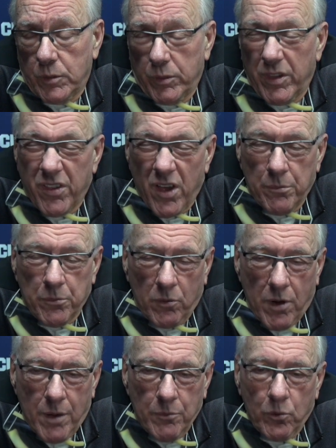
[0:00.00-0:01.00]
we thought
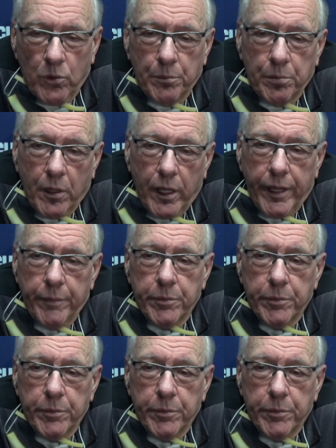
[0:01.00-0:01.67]
Barama would play,